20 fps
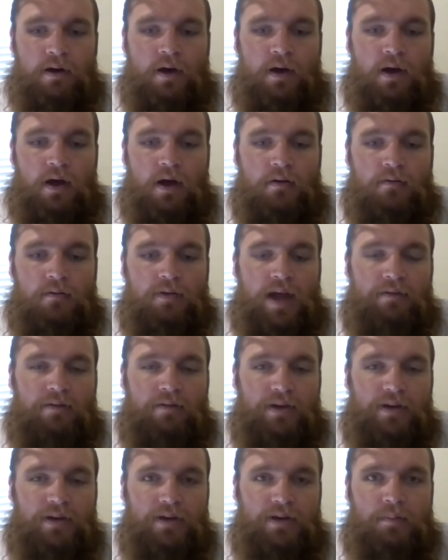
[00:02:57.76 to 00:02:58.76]
of
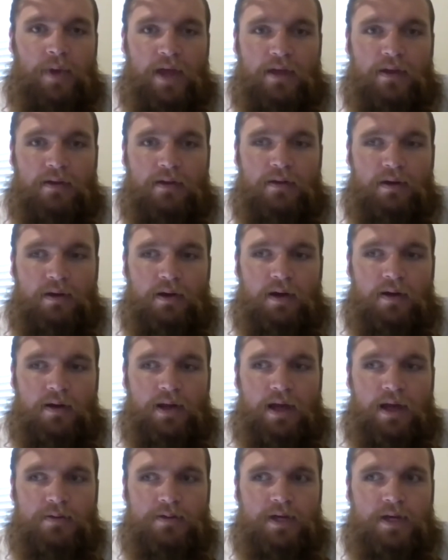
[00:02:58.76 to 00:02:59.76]
having to depend on
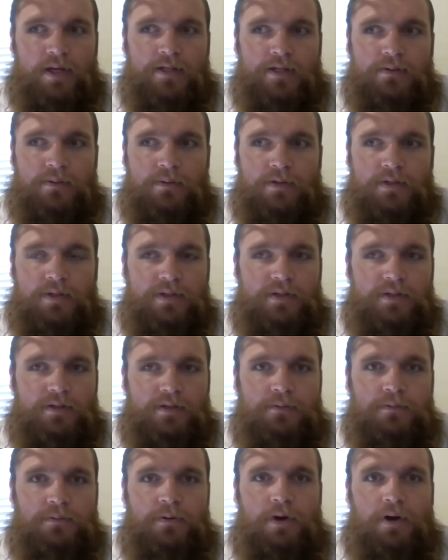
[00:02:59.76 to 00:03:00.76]
outside sources
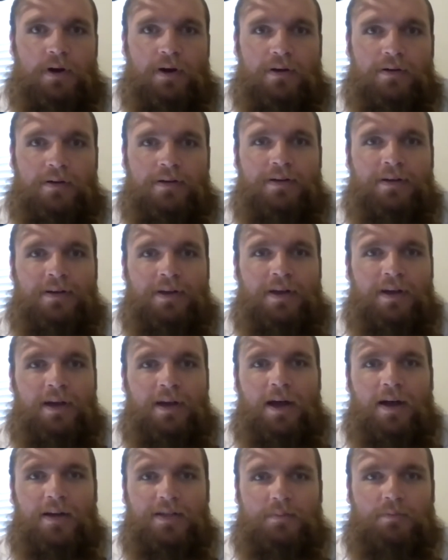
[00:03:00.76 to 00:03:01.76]
to
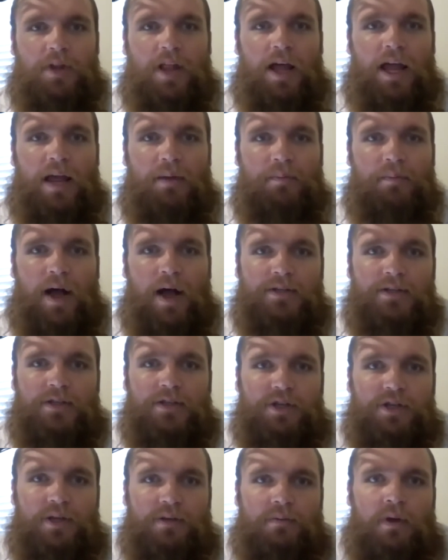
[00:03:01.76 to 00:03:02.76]
supply him
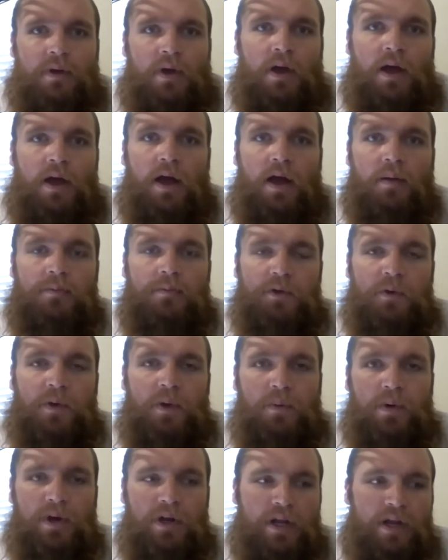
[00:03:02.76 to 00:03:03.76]
oxygen. So he
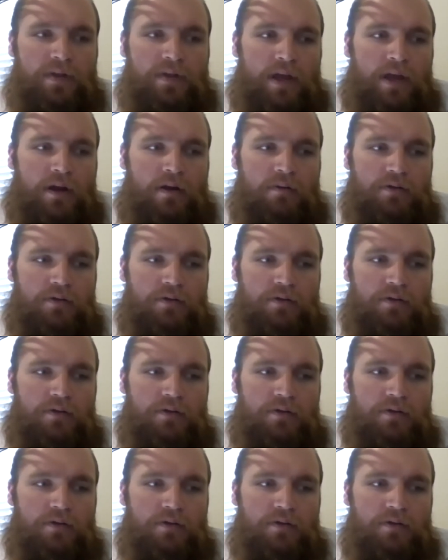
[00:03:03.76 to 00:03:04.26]
wanted to get that curvature